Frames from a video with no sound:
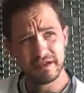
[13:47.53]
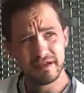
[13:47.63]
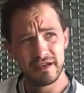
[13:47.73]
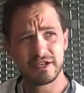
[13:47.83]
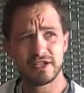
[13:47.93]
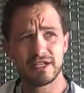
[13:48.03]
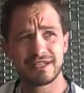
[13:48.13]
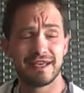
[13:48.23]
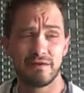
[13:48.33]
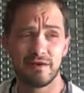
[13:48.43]
And she's
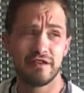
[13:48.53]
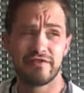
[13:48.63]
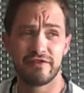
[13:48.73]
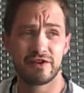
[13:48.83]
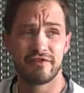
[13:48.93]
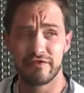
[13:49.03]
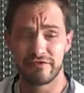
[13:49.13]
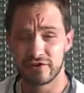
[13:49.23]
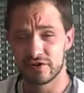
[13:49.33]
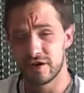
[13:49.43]
like, well, if you're going to vote
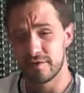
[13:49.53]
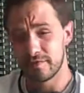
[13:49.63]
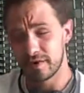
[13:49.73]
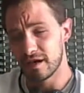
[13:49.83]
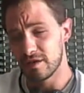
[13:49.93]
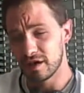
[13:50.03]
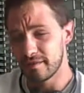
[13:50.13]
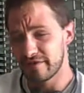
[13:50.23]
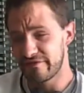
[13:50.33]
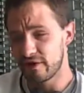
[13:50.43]
for Trump, I'm
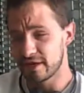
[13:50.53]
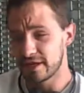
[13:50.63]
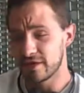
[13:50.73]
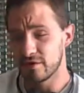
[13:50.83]
not fucking you.